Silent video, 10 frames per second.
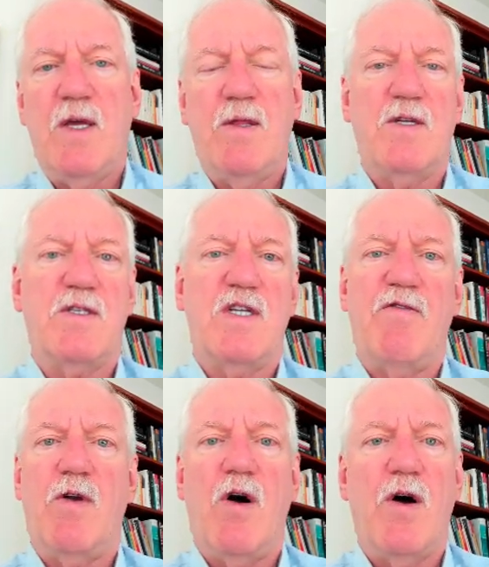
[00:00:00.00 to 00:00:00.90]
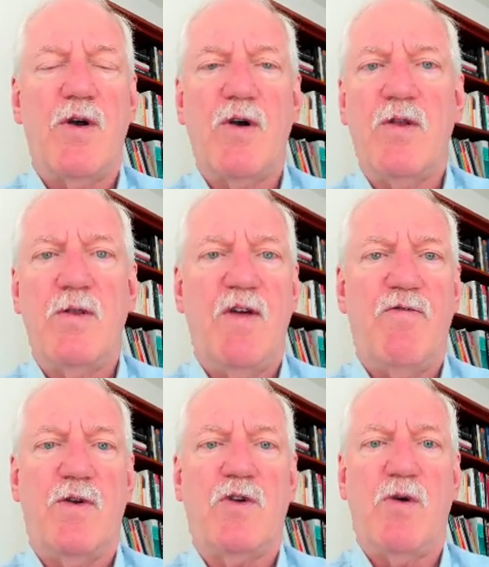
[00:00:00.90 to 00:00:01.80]
and there's several other
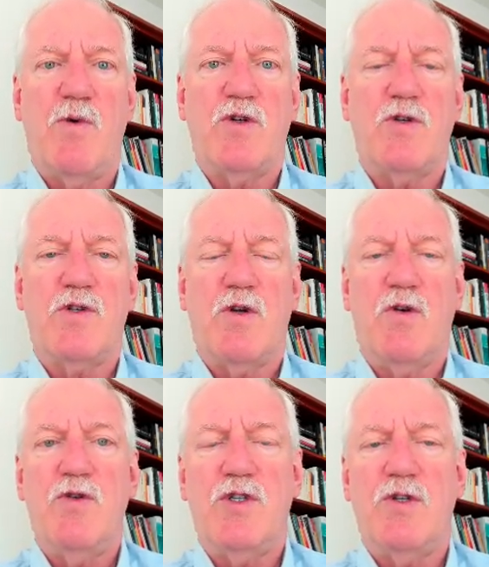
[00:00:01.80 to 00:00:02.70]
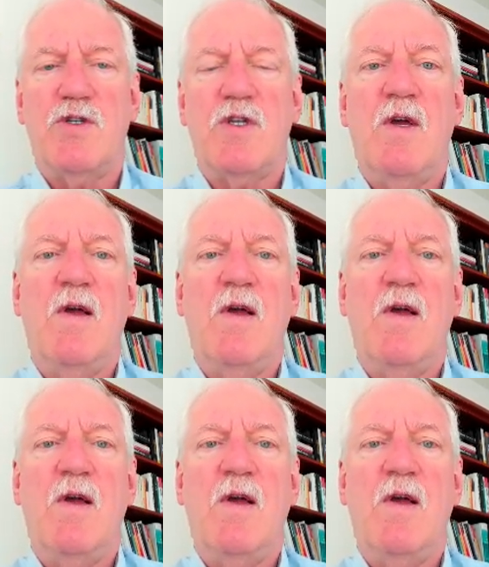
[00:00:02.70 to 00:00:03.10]
different commercial solutions